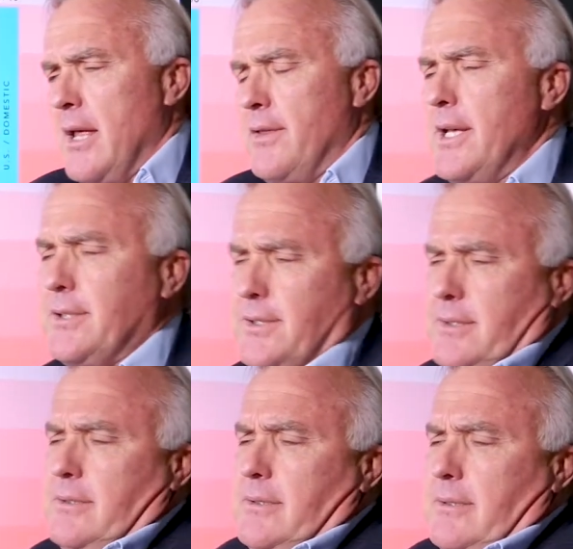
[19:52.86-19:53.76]

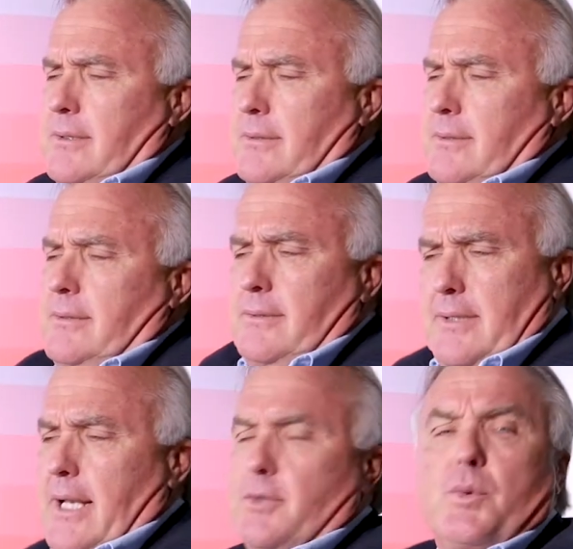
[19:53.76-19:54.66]
This,
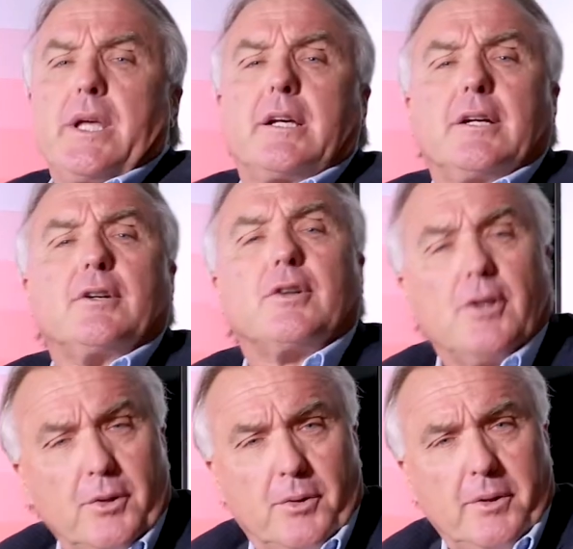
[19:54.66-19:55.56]
as we
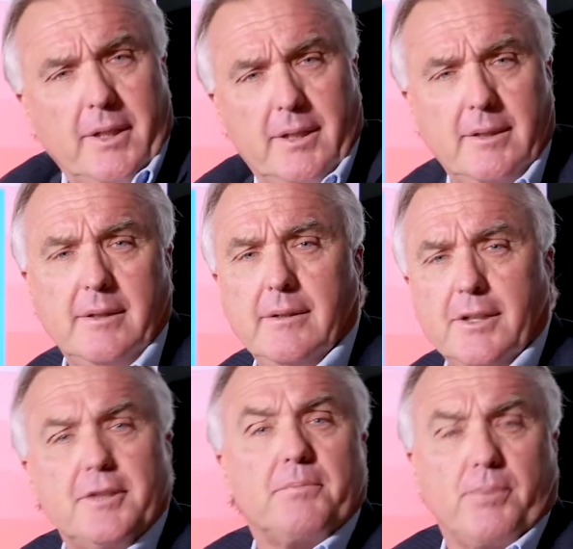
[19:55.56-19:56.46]
conclude
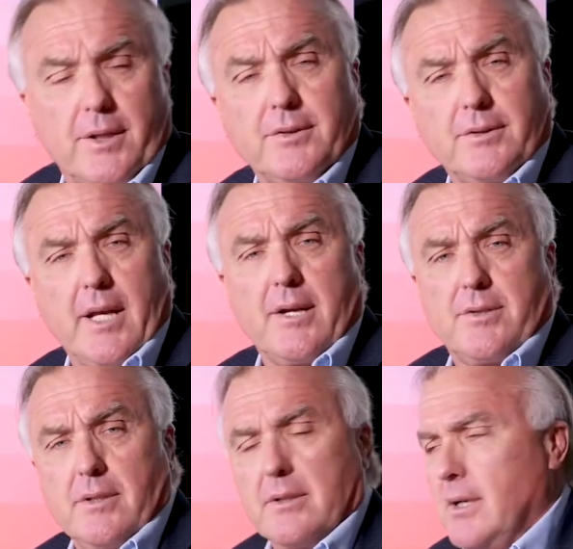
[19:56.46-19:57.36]
this
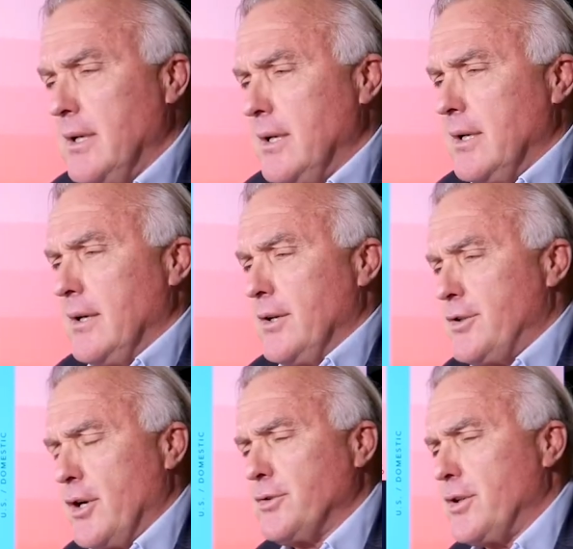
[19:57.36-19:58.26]
presentation,
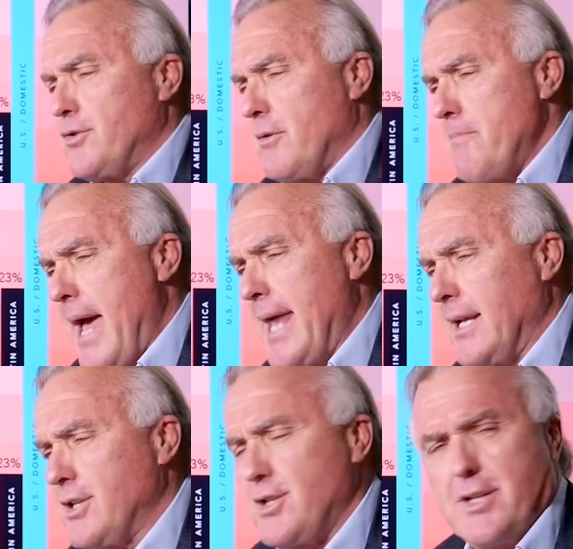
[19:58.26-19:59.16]
shows a dramatic
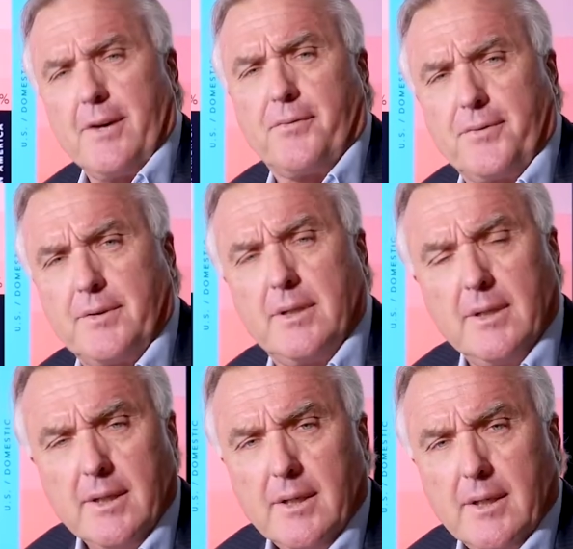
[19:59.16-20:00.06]
shift
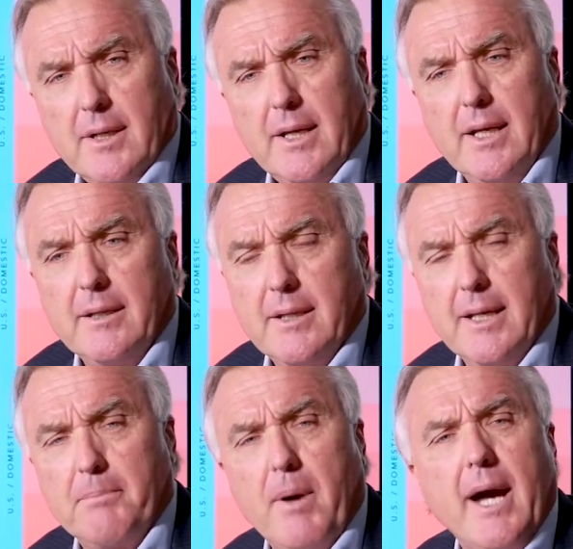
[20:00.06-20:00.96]
in
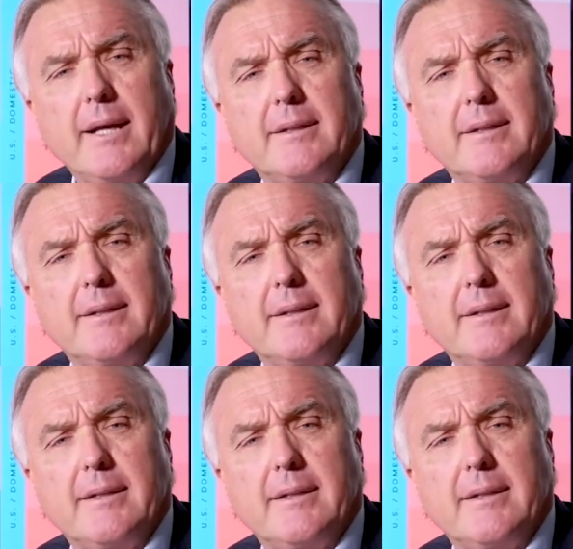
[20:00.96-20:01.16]
the buying